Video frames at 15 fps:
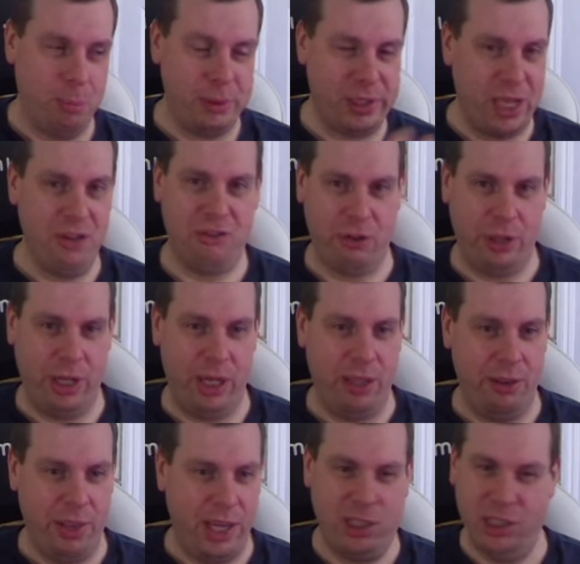potentially
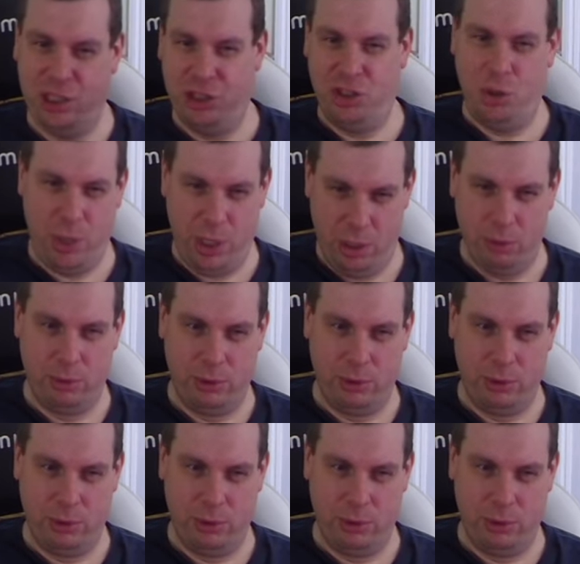they can sue you.